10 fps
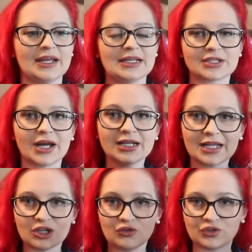It's kind
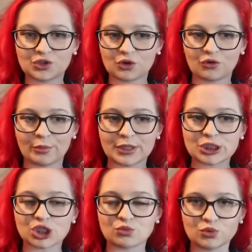of like a fedora, but a
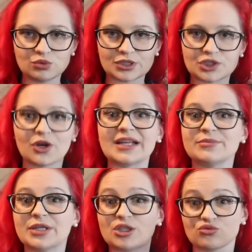smaller size,
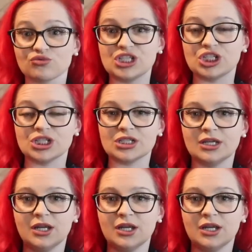but it's rigid.